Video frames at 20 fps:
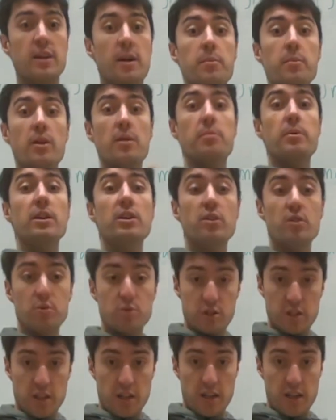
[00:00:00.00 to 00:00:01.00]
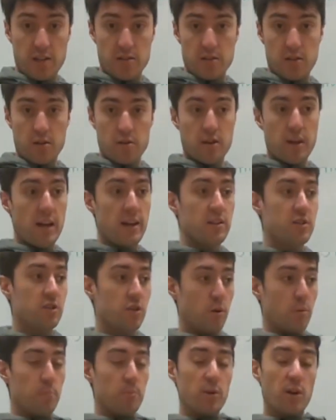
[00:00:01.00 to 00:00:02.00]
I'm going to be using it. Okay,
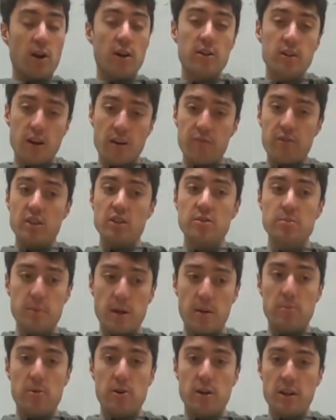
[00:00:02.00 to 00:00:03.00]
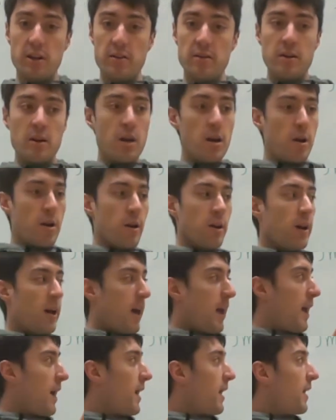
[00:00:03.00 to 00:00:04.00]
so block off this memory,
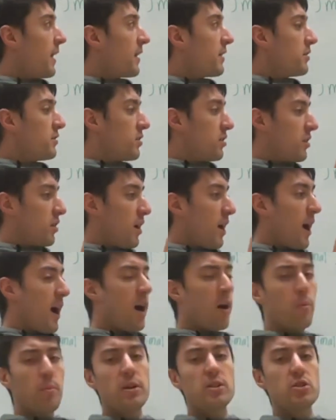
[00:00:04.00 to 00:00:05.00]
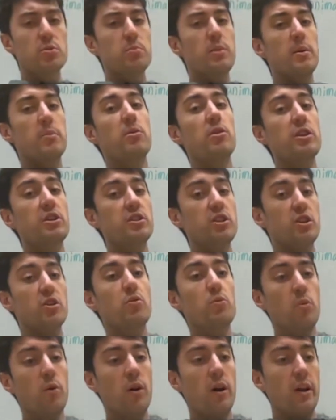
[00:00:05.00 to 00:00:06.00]
and how much memory do you
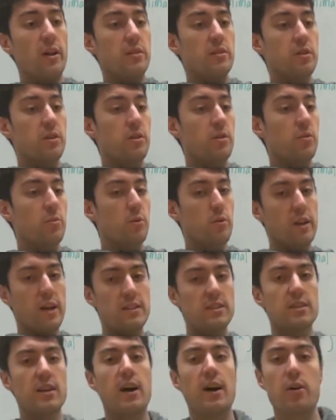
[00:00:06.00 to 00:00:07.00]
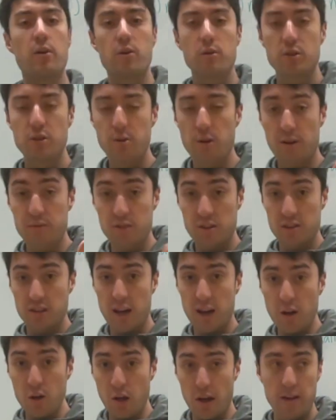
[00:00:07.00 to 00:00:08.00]
want? Well, that's how you have to
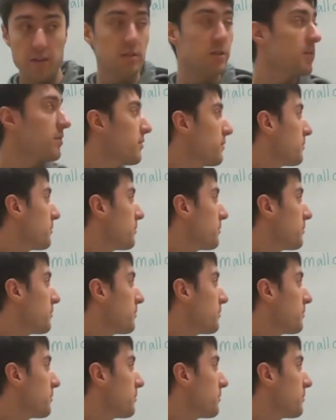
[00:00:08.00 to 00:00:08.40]
tell it.